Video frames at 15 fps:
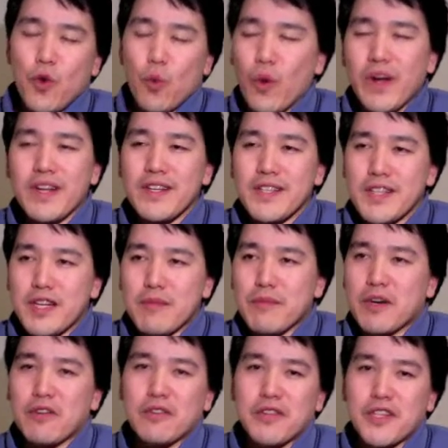What is it
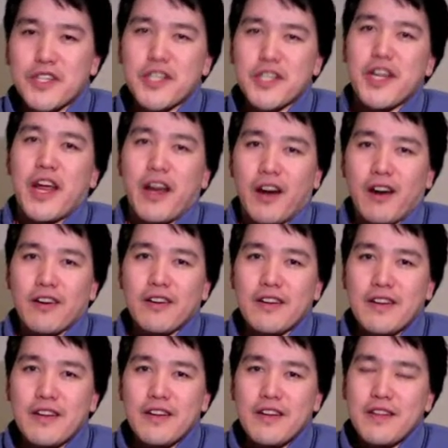about the chair
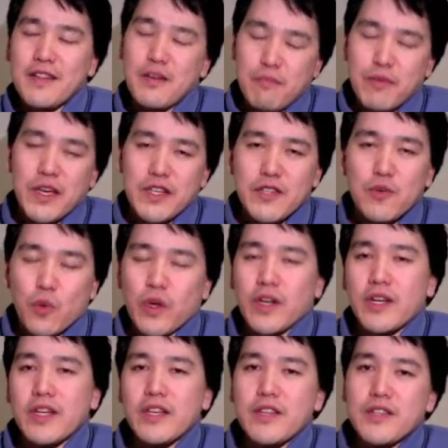that makes it what
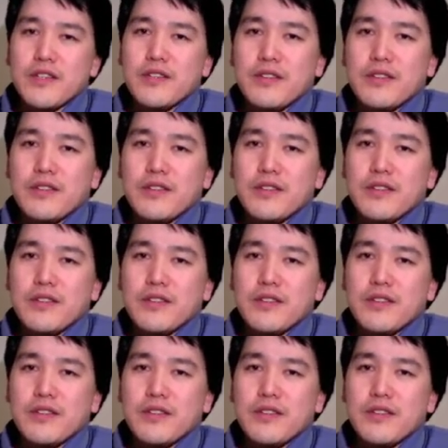it is?